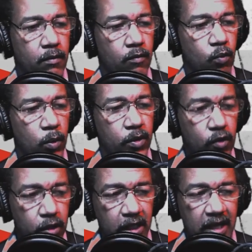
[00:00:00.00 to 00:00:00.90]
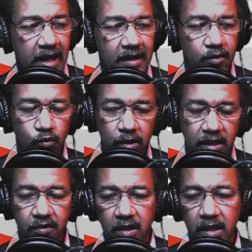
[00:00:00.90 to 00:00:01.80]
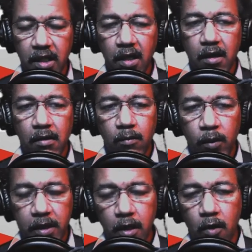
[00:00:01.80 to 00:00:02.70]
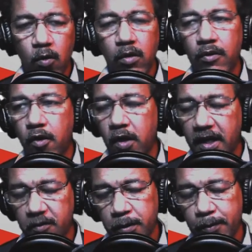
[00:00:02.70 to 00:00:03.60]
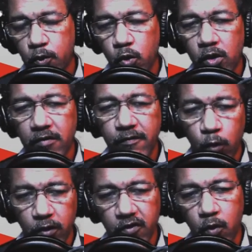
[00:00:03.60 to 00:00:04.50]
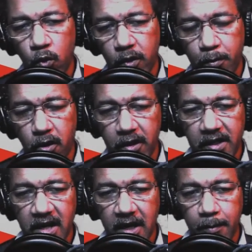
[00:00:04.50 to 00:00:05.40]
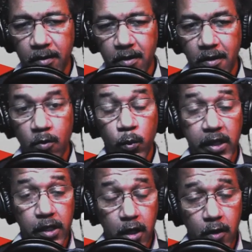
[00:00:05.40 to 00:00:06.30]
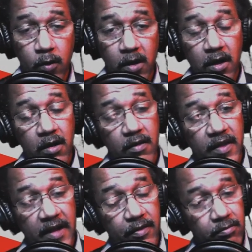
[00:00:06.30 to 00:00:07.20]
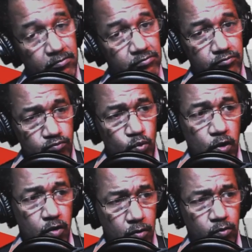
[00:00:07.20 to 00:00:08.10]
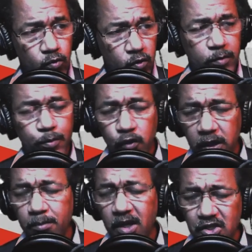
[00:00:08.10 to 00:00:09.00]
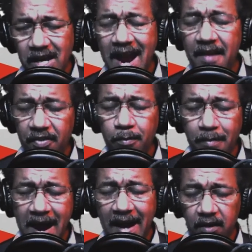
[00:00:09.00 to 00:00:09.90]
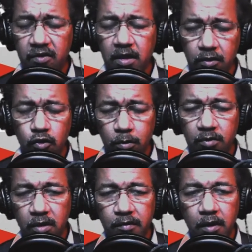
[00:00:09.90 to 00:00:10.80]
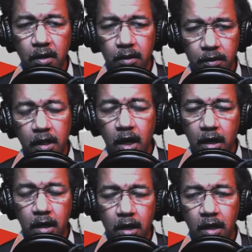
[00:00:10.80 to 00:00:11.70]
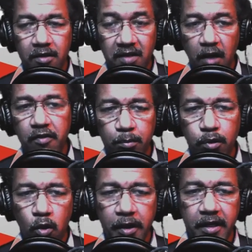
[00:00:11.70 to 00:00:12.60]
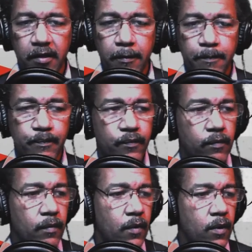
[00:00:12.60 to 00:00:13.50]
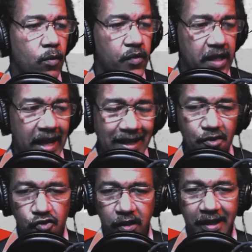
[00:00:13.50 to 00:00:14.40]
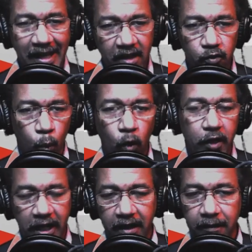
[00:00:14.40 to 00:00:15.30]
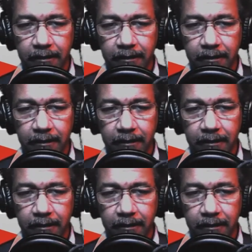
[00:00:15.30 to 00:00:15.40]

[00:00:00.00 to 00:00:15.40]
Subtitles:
What we're looking at is, realistically, we know there are less people who are forced to work part-time. We know that we're pretty much at the max in terms of the self-employed. The engine is working.